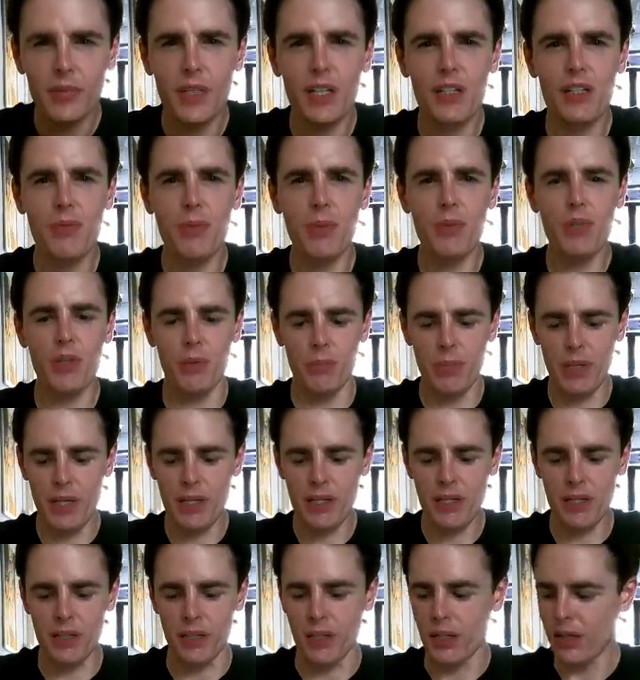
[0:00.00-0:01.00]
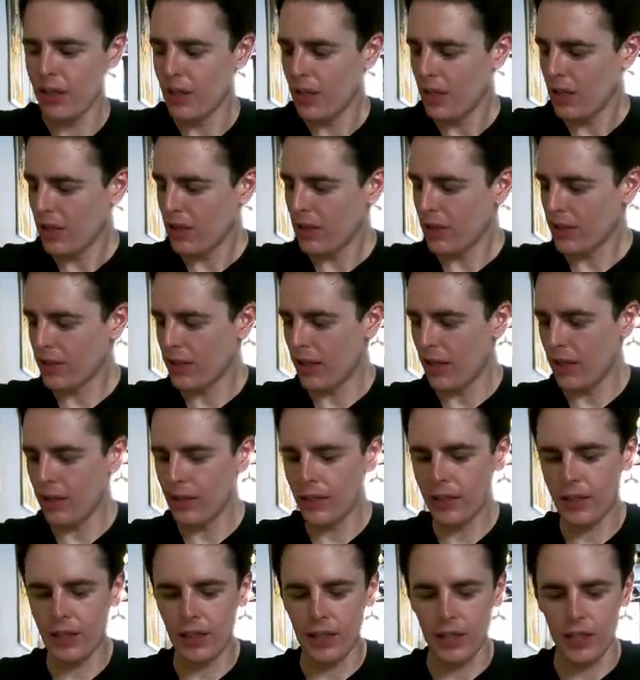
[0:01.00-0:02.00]
that smells amazing. The
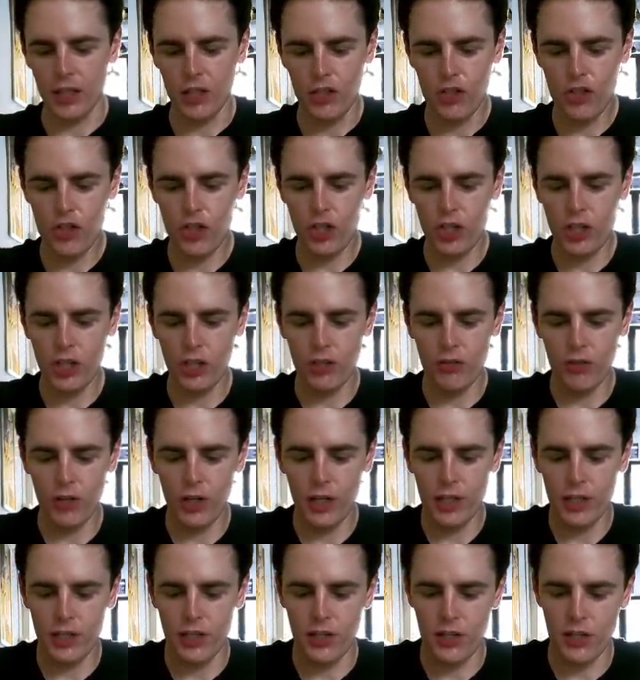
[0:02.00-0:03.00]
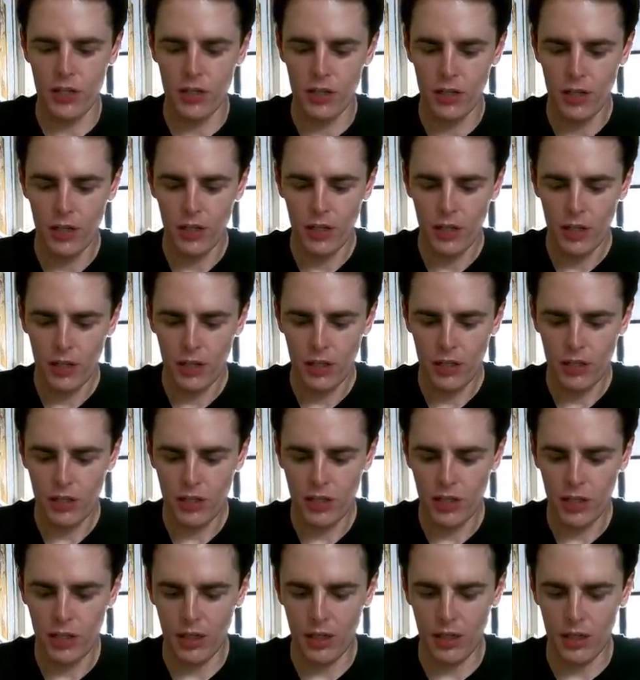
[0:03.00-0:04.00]
garlicky chicken rice. Let's
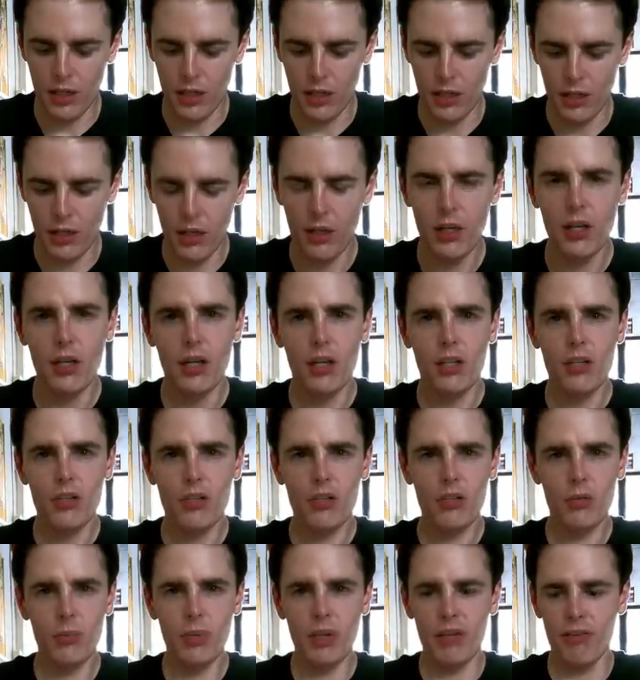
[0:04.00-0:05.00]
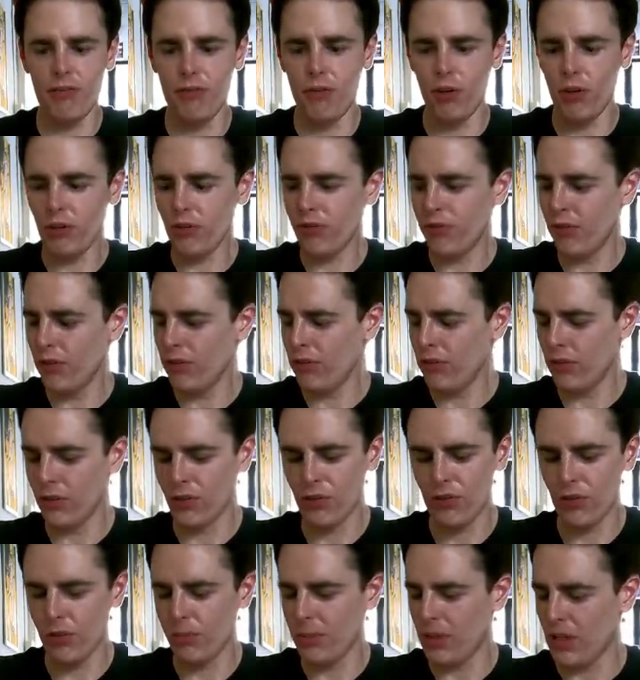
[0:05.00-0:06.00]
get a, should it be a forkful or
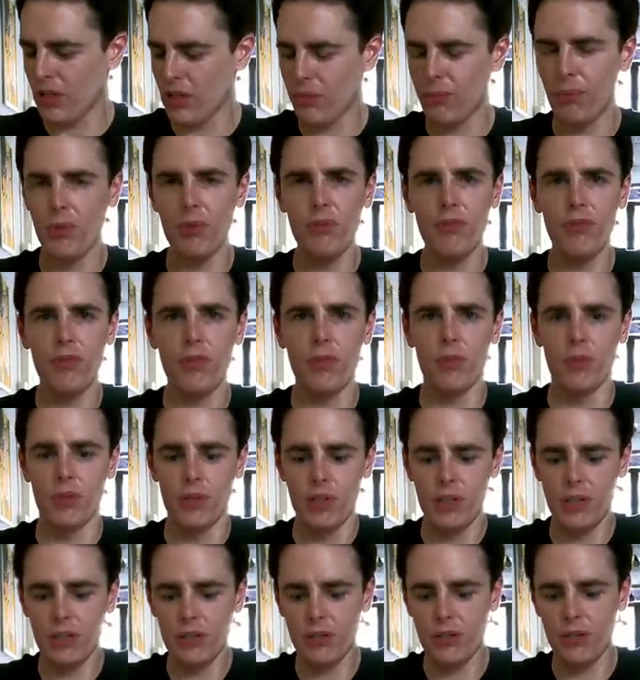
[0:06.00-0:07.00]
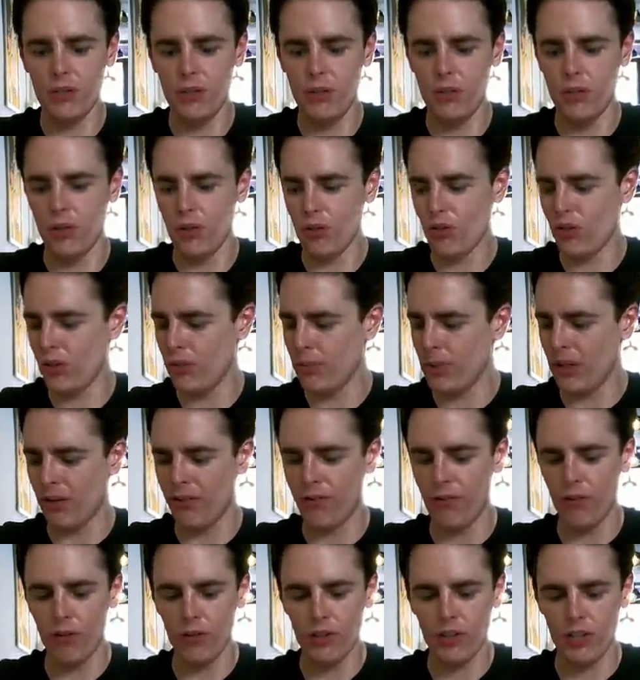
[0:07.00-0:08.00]
should it be a spoonful? I don't know, or should it be a
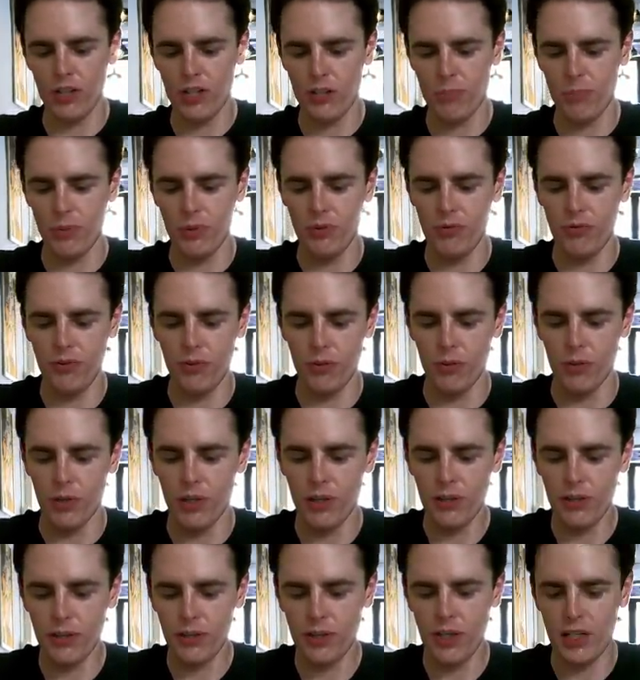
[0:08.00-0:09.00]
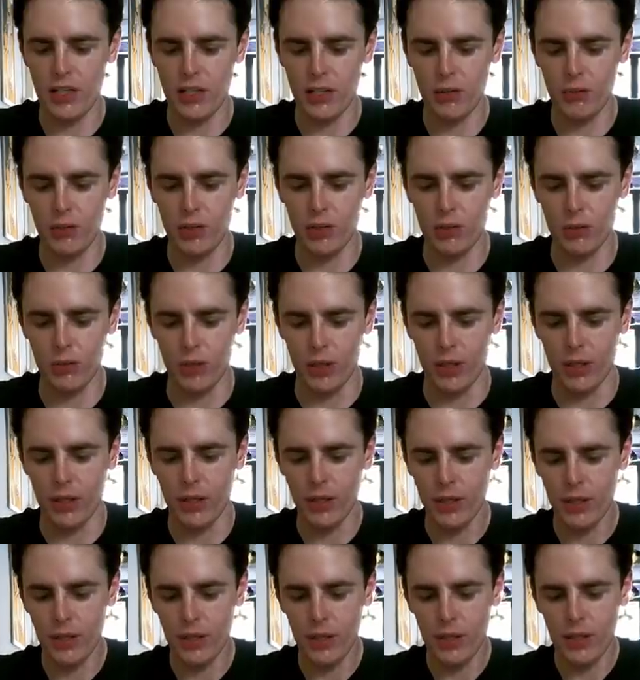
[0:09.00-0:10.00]
fork and spoonful? I think that's how they do
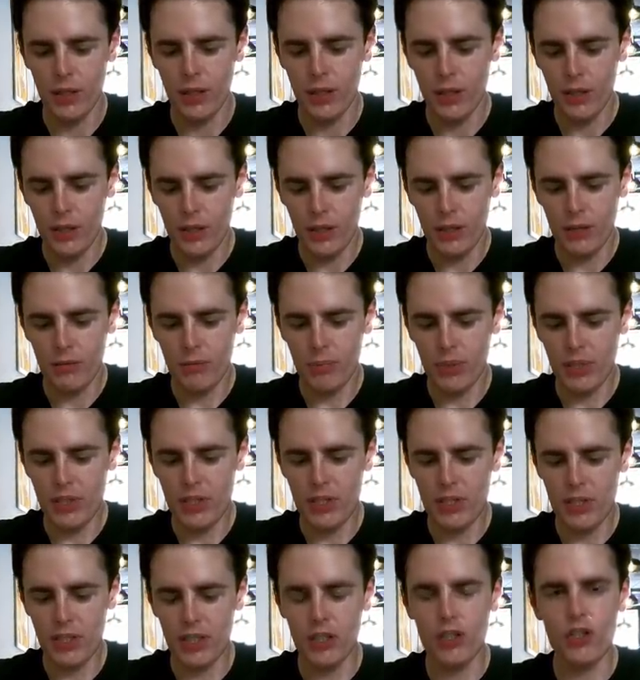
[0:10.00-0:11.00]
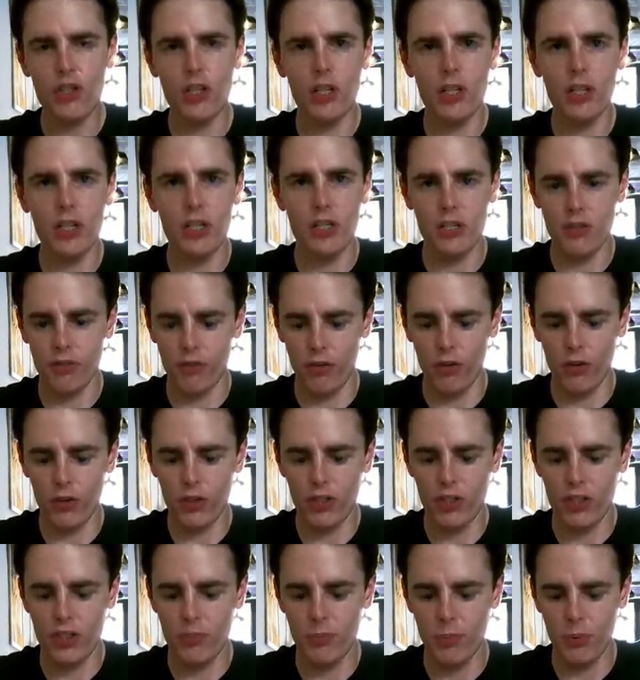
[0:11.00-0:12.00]
it. In places like China, it's
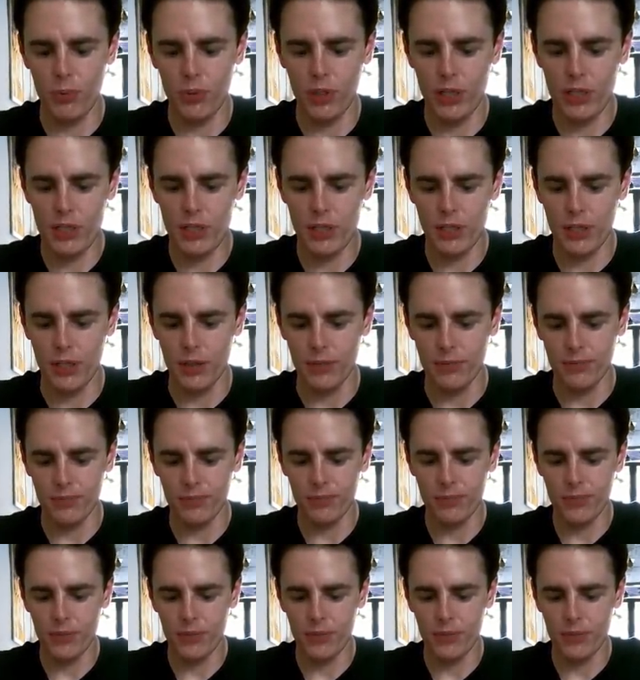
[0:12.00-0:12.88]
fork and spoon, isn't it?